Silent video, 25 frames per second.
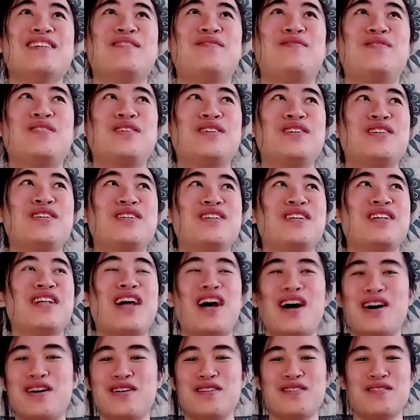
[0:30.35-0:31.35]
full
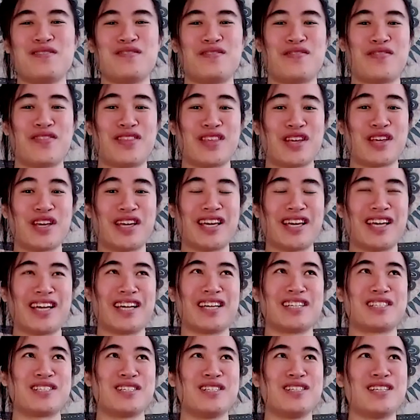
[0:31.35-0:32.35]
of the
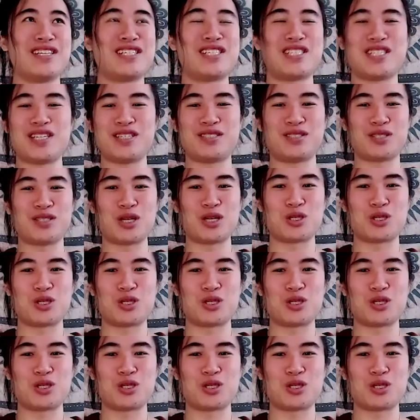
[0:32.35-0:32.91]
delicious